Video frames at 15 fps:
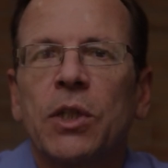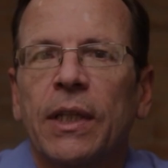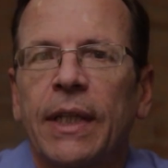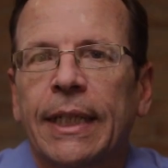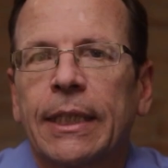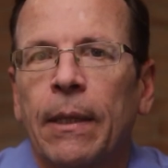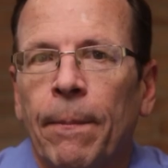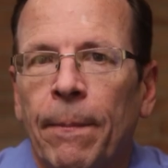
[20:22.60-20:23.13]

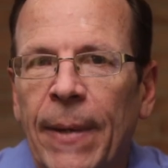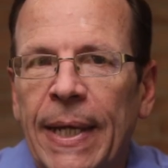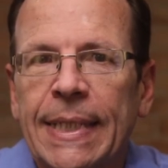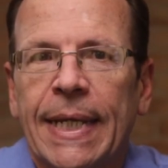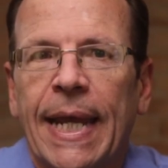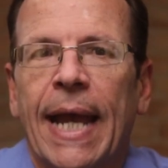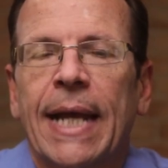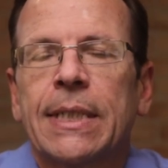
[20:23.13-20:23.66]
select the
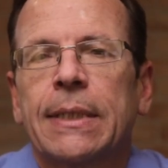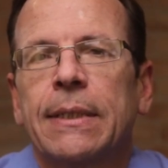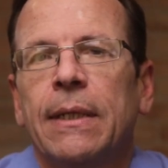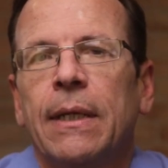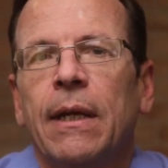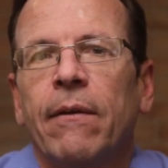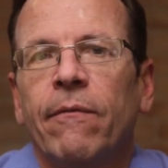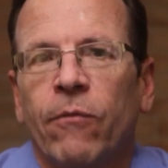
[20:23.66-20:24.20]
best gas
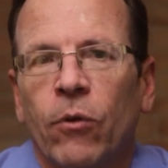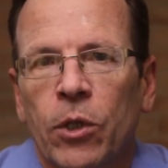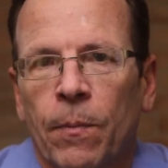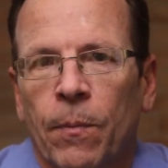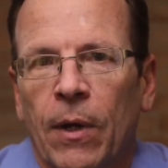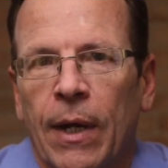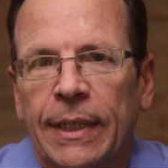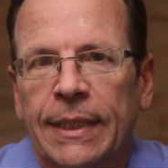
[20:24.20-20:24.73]
for the
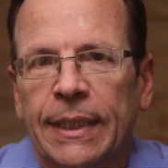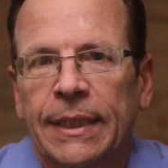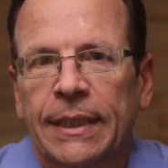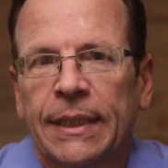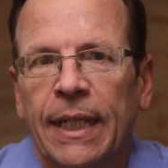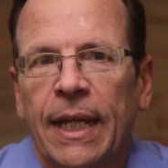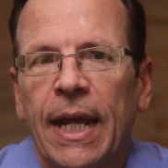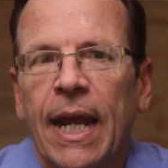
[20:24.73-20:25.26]

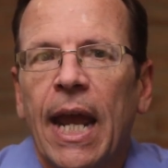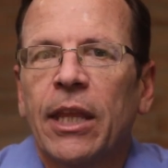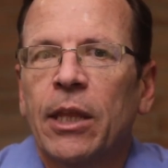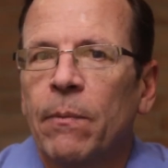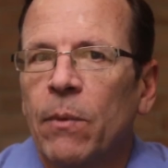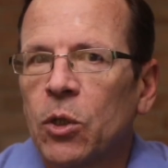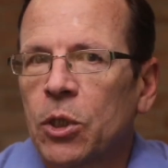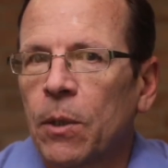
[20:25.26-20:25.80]
process and
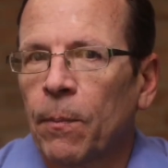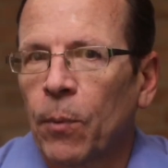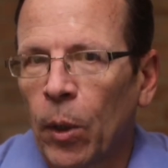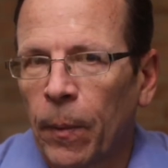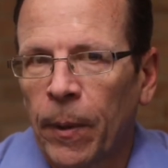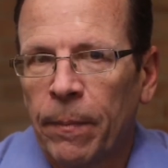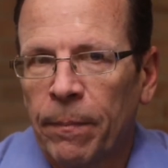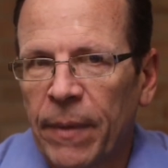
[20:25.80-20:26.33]
the most
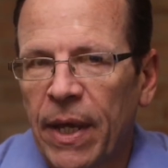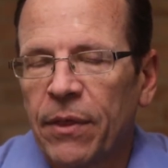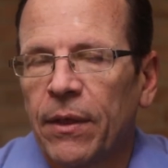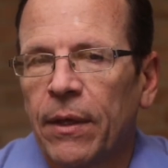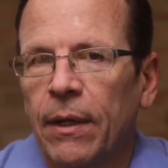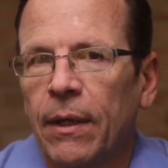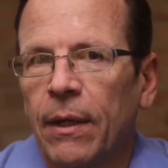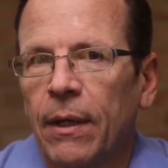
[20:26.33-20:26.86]
appropriate
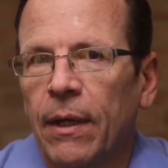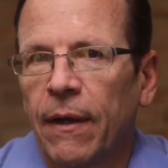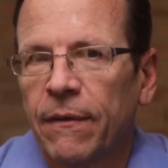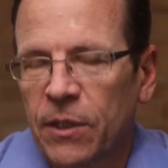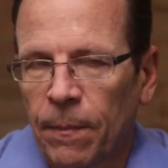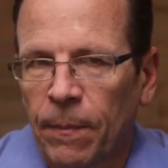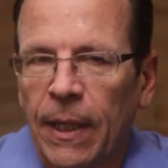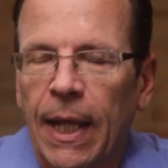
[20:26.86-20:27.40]
method of
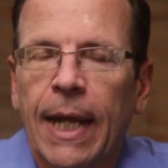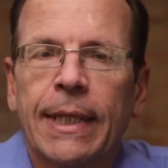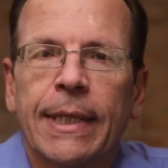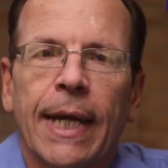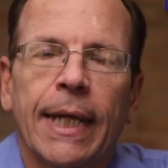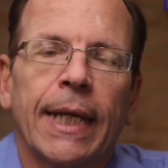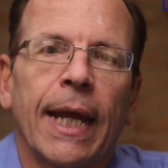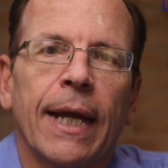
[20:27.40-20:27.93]
supplying
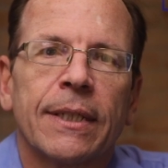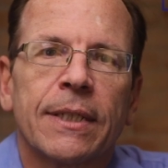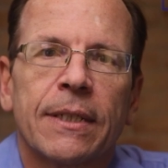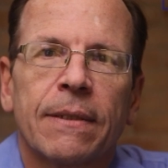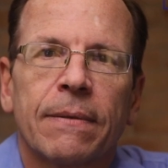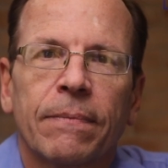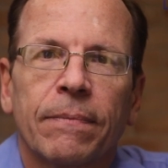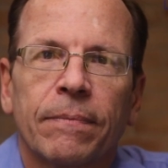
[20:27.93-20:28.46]
that
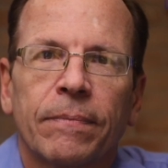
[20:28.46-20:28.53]
gas.